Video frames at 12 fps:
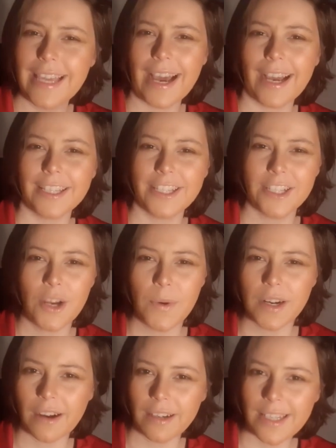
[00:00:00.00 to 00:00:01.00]
Yeah, you know
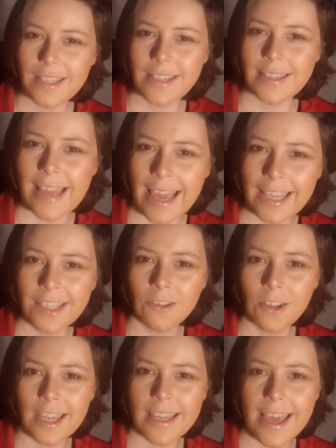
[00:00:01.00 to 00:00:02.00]
what audiences hate
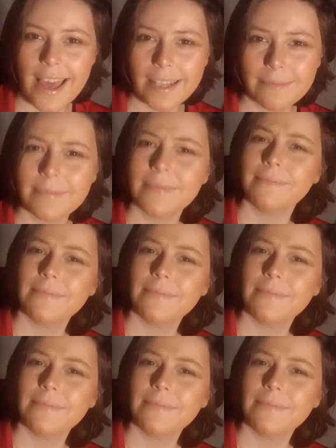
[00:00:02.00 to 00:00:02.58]
looking at?